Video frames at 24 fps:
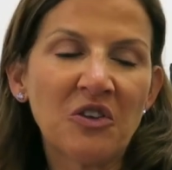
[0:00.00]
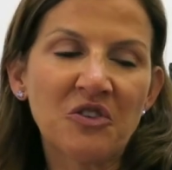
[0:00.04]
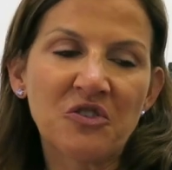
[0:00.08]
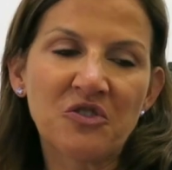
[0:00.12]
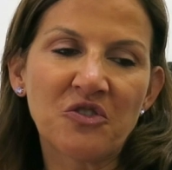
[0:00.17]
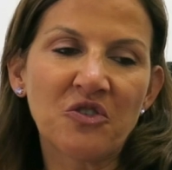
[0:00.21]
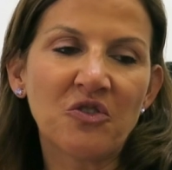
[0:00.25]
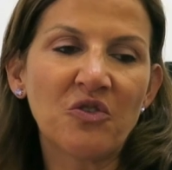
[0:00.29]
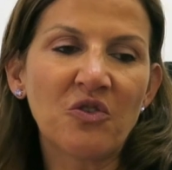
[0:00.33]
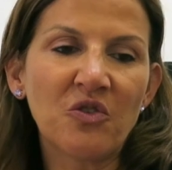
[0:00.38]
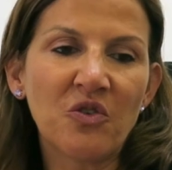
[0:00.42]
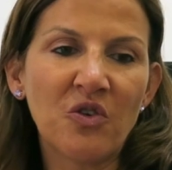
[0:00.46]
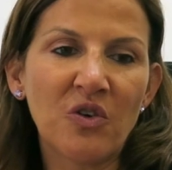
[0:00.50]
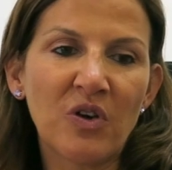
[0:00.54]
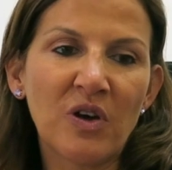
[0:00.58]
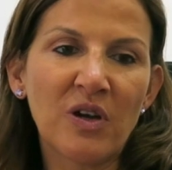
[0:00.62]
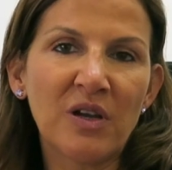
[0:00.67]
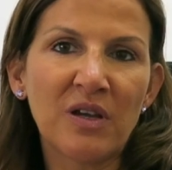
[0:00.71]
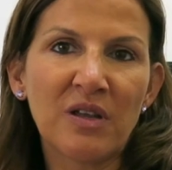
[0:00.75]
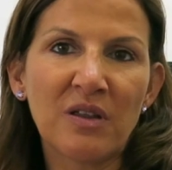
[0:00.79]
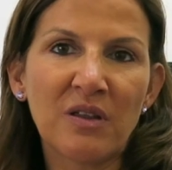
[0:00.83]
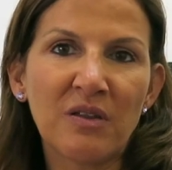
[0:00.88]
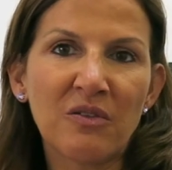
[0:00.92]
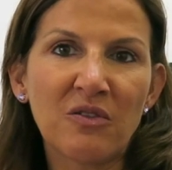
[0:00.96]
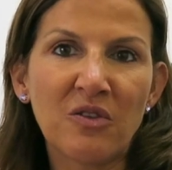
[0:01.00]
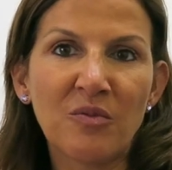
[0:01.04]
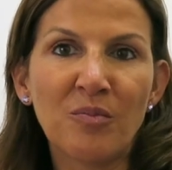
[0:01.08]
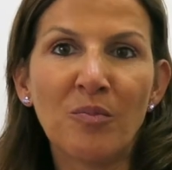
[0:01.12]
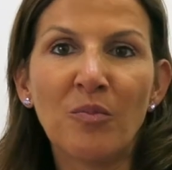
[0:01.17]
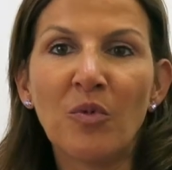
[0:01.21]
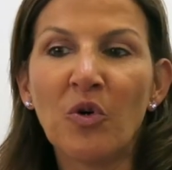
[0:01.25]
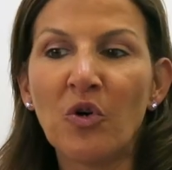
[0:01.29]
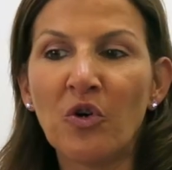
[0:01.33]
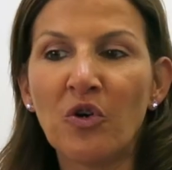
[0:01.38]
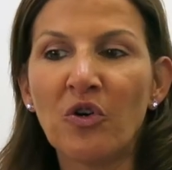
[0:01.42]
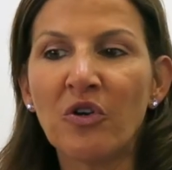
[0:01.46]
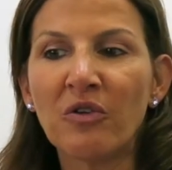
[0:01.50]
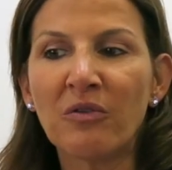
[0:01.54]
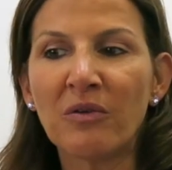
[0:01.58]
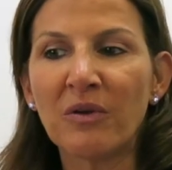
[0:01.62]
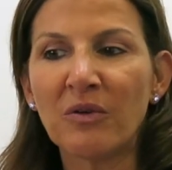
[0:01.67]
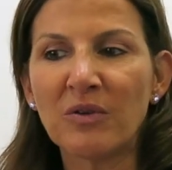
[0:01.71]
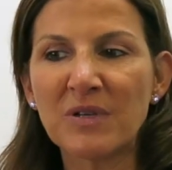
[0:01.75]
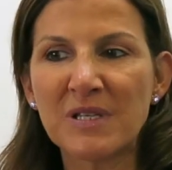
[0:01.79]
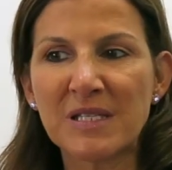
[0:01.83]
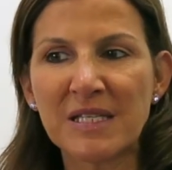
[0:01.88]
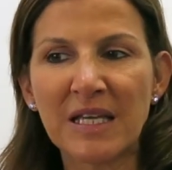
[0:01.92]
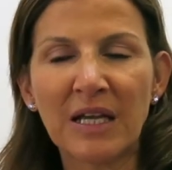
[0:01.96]
So the
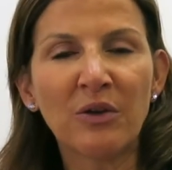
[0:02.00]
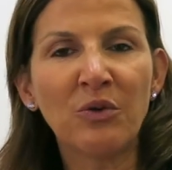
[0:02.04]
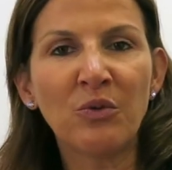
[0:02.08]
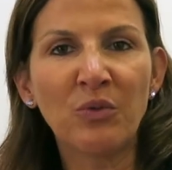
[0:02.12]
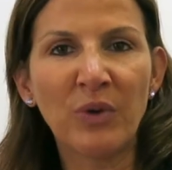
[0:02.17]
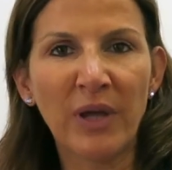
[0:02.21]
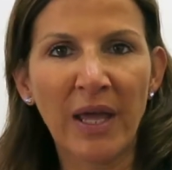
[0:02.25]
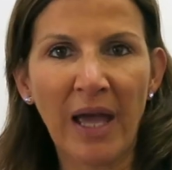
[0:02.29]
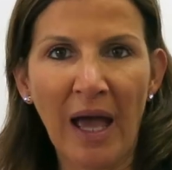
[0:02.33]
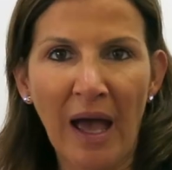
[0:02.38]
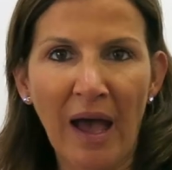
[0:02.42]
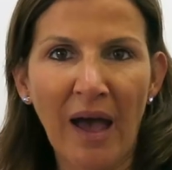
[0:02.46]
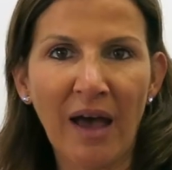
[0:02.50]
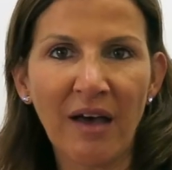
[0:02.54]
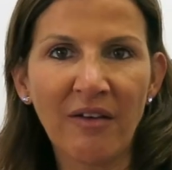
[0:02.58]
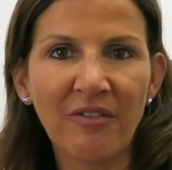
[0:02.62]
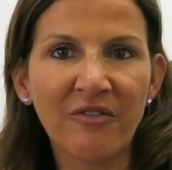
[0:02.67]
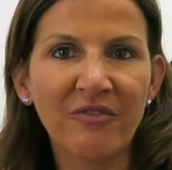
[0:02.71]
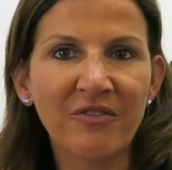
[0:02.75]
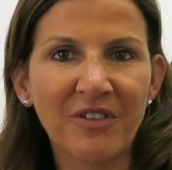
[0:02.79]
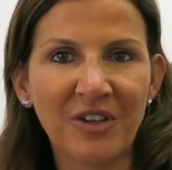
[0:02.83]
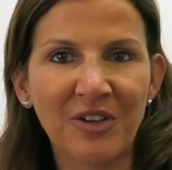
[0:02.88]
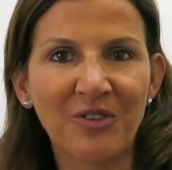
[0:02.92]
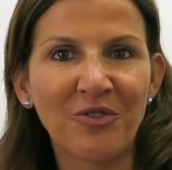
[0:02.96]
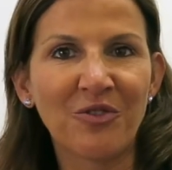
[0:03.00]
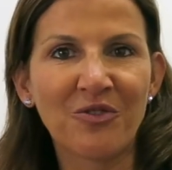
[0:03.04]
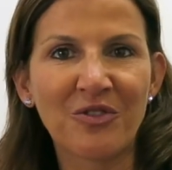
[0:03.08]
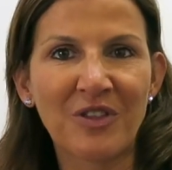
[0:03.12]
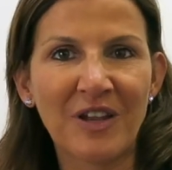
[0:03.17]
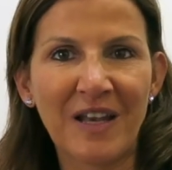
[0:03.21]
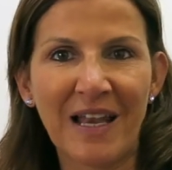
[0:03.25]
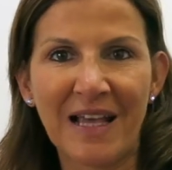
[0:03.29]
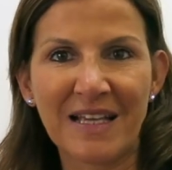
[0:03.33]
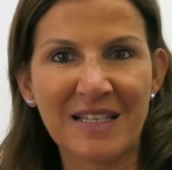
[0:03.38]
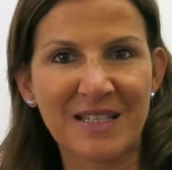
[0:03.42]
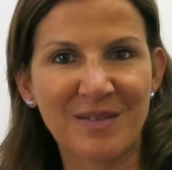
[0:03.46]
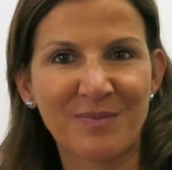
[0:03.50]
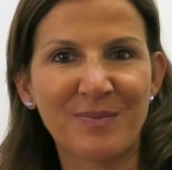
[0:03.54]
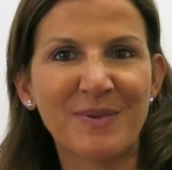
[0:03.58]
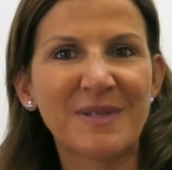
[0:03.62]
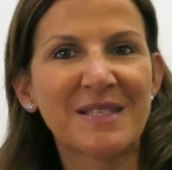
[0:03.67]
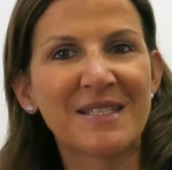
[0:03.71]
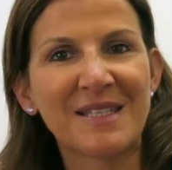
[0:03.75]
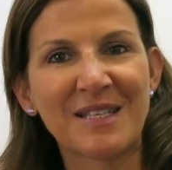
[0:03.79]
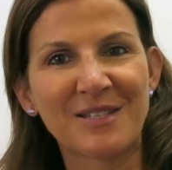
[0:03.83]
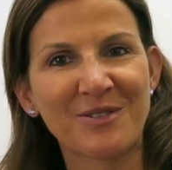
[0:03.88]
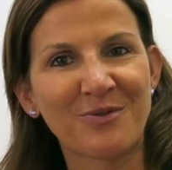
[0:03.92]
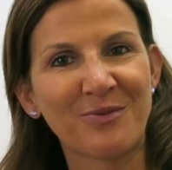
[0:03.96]
more sun we have, you know, the less
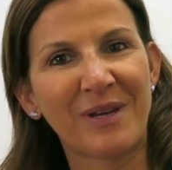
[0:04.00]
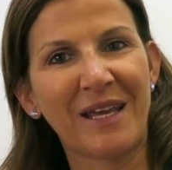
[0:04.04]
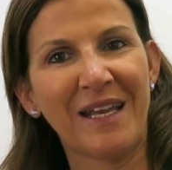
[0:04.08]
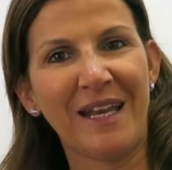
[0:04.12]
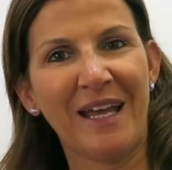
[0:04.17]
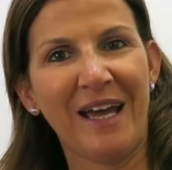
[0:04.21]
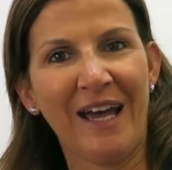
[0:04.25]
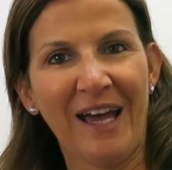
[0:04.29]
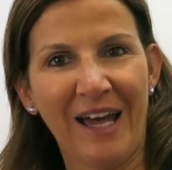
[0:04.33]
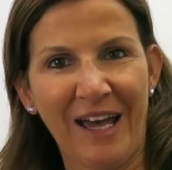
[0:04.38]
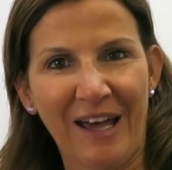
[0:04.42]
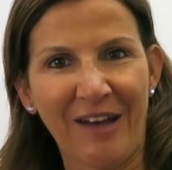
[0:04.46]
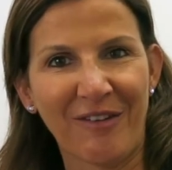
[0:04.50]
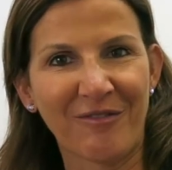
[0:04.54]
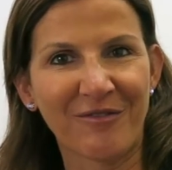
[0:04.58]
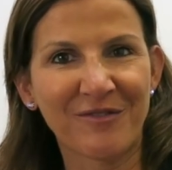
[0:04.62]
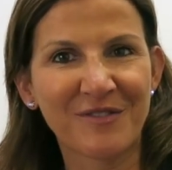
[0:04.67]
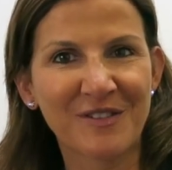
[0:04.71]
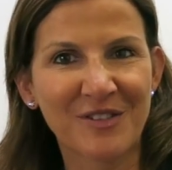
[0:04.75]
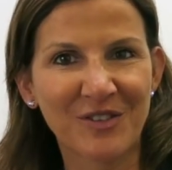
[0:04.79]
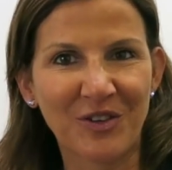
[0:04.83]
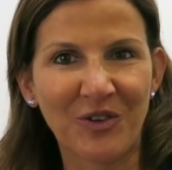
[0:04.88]
business we're gonna have.